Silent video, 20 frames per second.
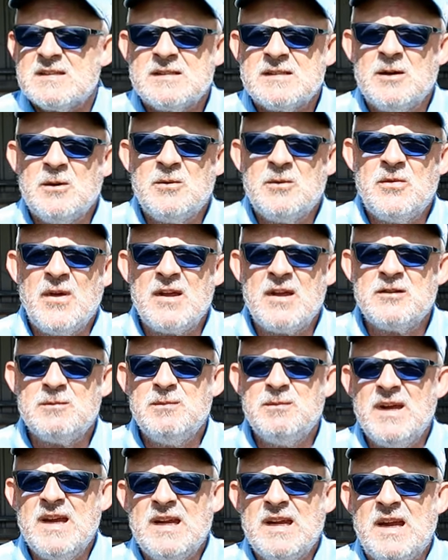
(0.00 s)
So that's
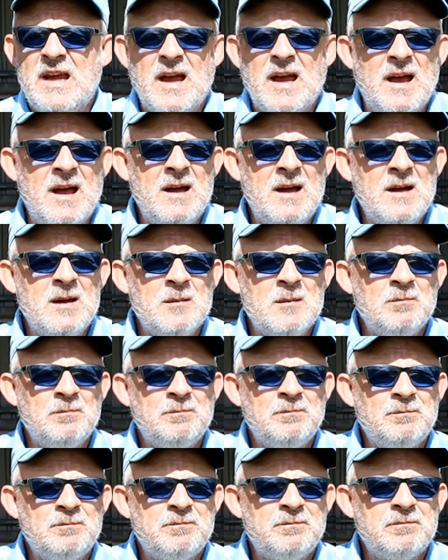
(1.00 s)
me.
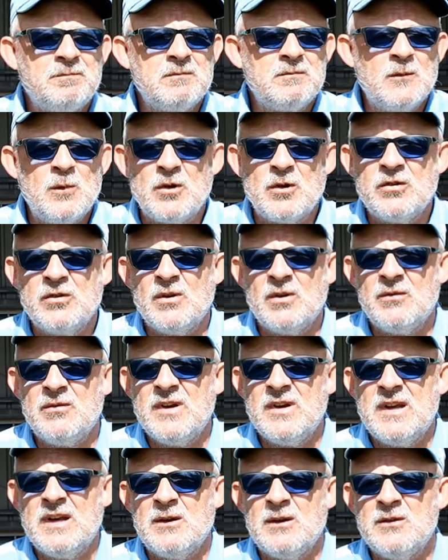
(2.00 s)
What sort
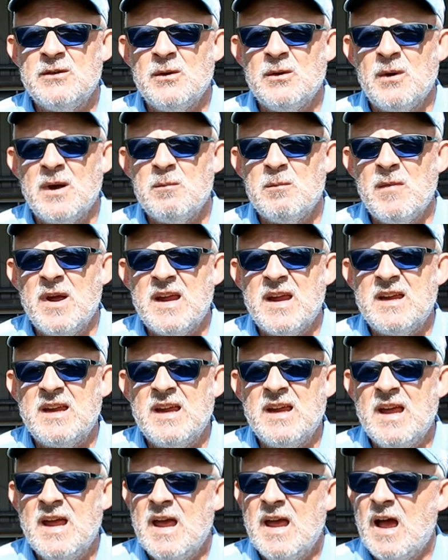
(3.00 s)
of videos do I
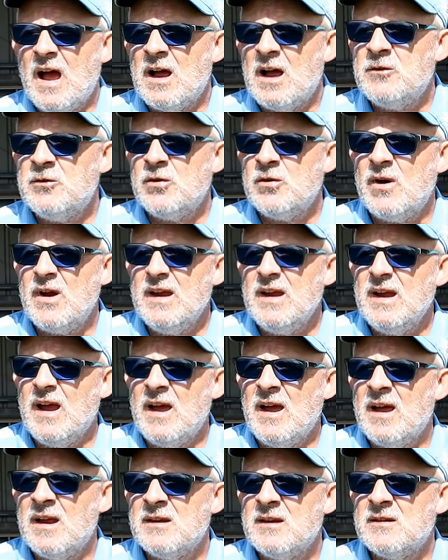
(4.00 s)
make? I try
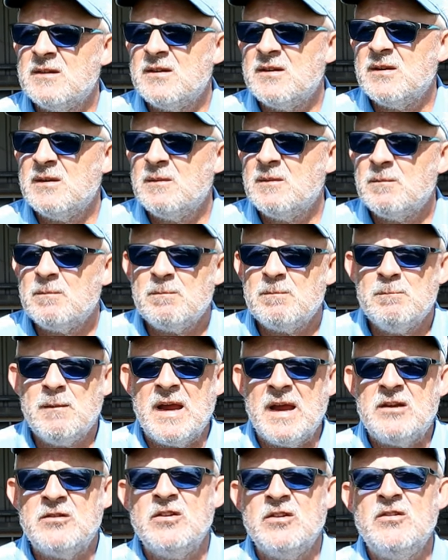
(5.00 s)
and
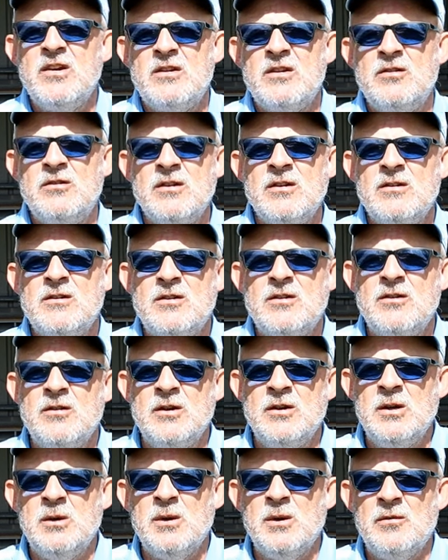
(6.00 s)
make suggestions
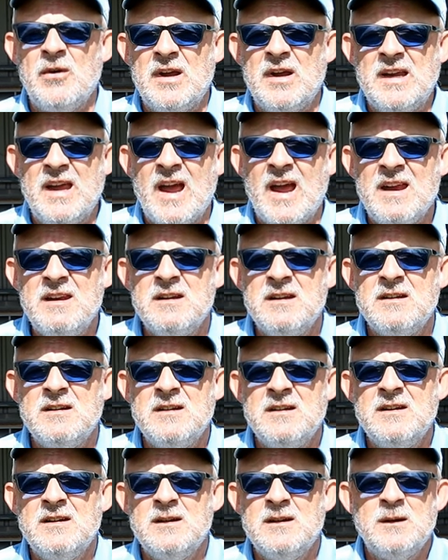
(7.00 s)
to you, if I can,
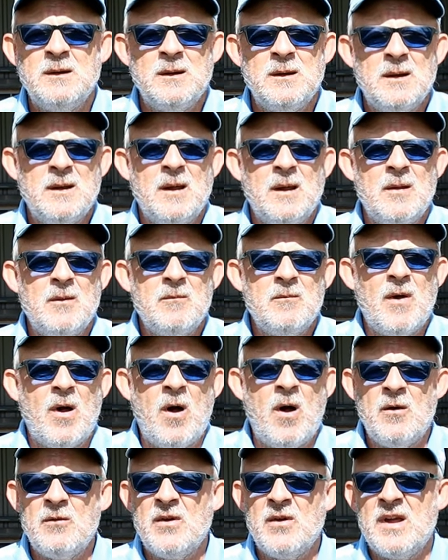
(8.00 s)

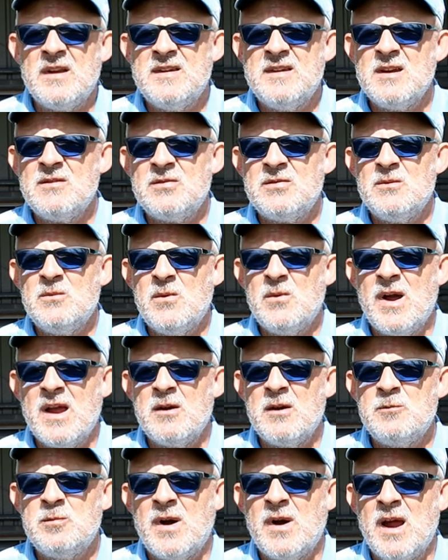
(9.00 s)
of a different
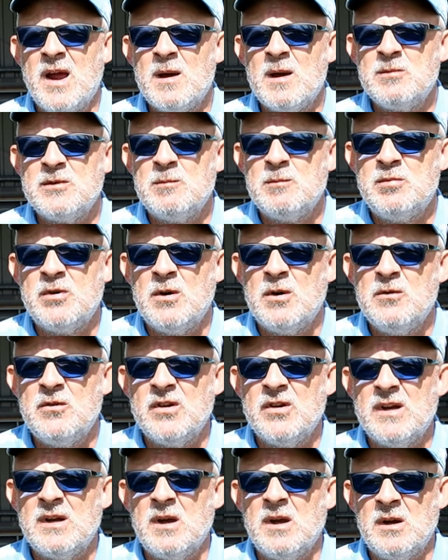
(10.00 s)
way of perhaps
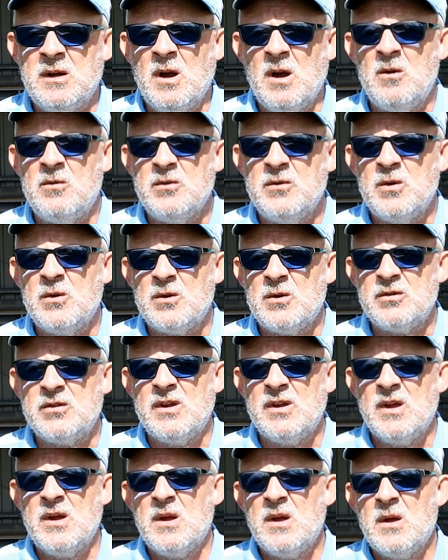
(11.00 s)
approaching a golf
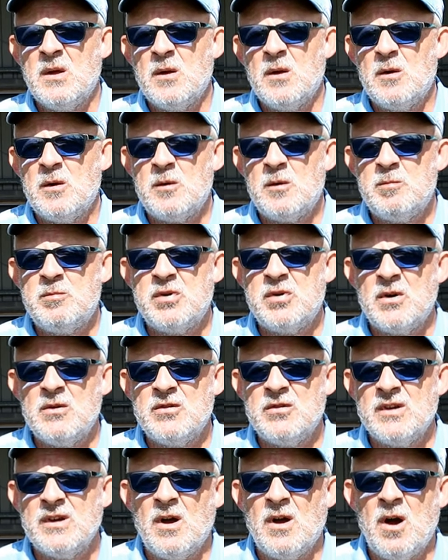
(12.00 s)
course or
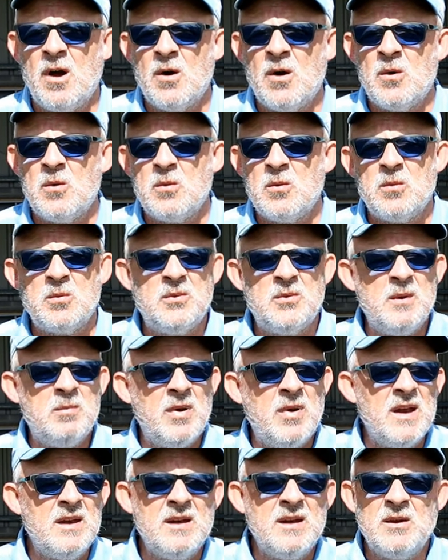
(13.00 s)
approaching a hole,
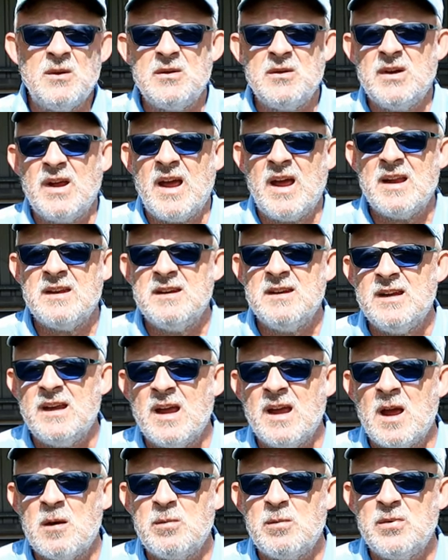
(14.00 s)
depending on your
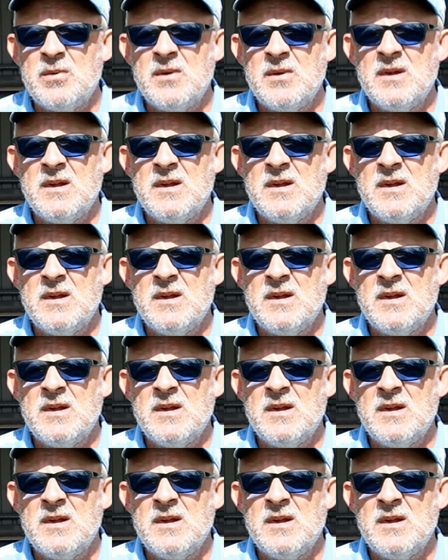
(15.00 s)
handicap,